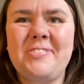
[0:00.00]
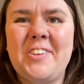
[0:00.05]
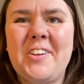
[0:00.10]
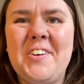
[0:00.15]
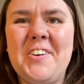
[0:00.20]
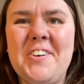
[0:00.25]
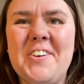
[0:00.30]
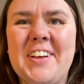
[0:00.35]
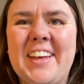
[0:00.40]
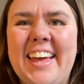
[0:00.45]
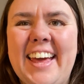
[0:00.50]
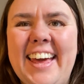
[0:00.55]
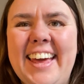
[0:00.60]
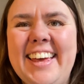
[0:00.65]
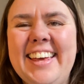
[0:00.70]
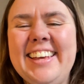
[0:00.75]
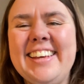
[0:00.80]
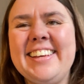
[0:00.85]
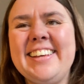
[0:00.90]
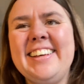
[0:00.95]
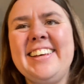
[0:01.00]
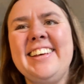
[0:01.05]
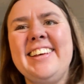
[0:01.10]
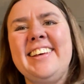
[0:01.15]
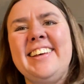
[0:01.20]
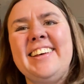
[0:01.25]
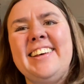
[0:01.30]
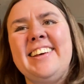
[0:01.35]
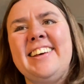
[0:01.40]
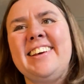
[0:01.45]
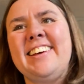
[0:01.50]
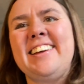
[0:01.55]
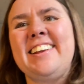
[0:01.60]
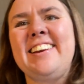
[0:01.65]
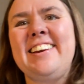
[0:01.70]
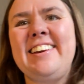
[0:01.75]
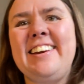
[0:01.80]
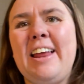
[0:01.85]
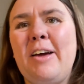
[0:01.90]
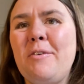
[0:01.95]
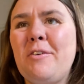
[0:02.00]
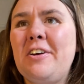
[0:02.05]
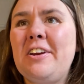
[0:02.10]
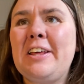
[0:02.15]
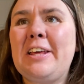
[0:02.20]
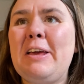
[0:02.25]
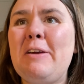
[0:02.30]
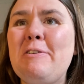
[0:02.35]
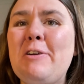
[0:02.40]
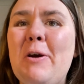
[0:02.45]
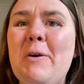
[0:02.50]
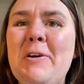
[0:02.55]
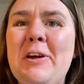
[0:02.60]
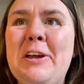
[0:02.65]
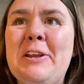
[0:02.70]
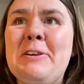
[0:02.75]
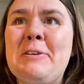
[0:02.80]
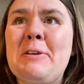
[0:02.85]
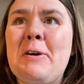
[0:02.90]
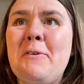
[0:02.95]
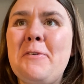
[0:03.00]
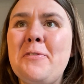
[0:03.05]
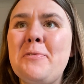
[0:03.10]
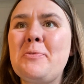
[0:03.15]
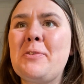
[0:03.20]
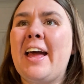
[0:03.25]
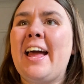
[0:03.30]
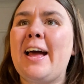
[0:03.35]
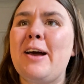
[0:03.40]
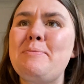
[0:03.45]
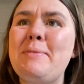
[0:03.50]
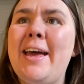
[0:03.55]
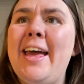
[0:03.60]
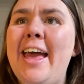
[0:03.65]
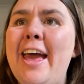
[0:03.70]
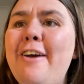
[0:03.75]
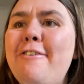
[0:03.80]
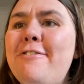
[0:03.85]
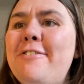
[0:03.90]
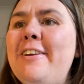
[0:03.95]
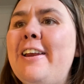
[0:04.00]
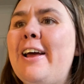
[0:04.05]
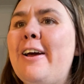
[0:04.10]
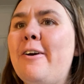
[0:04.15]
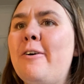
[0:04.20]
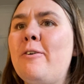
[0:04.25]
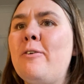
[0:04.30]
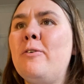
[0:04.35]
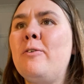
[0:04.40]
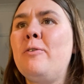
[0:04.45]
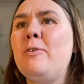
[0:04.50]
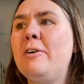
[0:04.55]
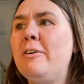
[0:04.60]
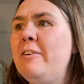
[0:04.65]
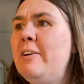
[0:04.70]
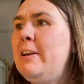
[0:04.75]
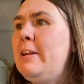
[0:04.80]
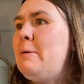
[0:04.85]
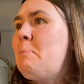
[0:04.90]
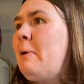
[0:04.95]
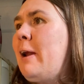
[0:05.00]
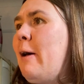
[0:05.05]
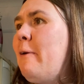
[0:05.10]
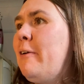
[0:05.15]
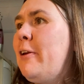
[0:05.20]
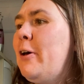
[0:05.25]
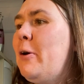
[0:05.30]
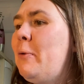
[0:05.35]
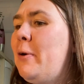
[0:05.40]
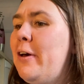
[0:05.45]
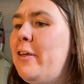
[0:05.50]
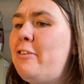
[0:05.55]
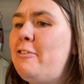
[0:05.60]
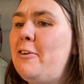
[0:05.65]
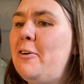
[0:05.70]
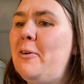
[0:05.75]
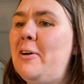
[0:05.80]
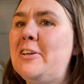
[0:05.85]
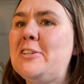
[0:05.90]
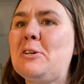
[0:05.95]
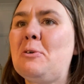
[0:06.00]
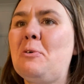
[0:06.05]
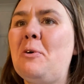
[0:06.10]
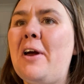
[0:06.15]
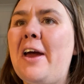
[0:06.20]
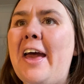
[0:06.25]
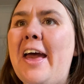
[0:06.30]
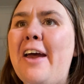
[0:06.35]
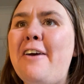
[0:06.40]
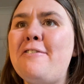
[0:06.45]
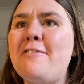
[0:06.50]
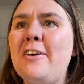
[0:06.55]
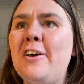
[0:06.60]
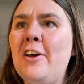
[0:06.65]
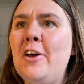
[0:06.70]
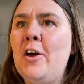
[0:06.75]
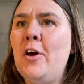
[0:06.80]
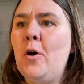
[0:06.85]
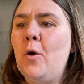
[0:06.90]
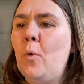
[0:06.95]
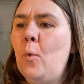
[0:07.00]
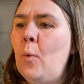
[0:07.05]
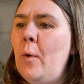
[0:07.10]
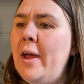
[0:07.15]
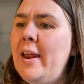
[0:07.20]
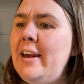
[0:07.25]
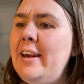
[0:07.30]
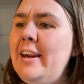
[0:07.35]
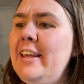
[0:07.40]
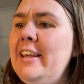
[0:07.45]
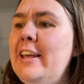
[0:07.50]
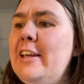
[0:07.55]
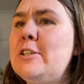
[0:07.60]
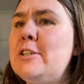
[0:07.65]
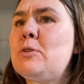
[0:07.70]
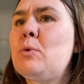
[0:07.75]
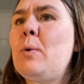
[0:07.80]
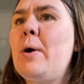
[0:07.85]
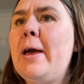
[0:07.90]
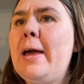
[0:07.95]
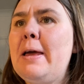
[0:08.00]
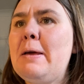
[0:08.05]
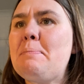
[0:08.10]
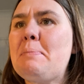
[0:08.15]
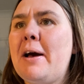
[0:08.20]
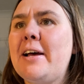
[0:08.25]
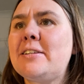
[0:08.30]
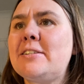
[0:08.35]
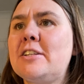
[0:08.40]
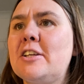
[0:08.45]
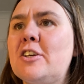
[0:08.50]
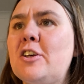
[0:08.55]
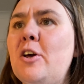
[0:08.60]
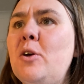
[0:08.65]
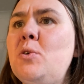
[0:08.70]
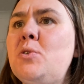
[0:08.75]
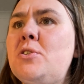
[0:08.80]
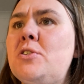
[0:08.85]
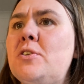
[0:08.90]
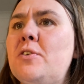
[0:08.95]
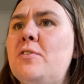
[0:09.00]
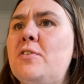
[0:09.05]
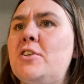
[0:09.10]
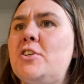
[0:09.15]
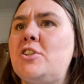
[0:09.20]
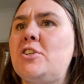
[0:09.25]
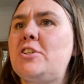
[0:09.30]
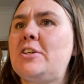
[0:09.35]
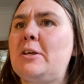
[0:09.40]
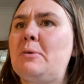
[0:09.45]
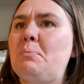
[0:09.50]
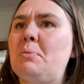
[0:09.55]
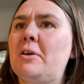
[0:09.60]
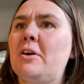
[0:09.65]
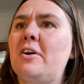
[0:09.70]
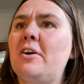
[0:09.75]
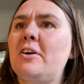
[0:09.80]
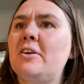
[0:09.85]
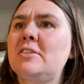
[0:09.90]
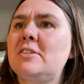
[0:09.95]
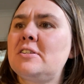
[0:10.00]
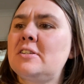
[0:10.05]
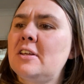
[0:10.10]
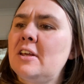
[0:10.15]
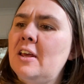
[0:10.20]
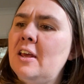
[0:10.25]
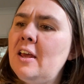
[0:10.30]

Okay, I'm going to keep going. I'm at F now. We're really plowing our way through it. So we're at F, wending its way past the ghost of the shipyards.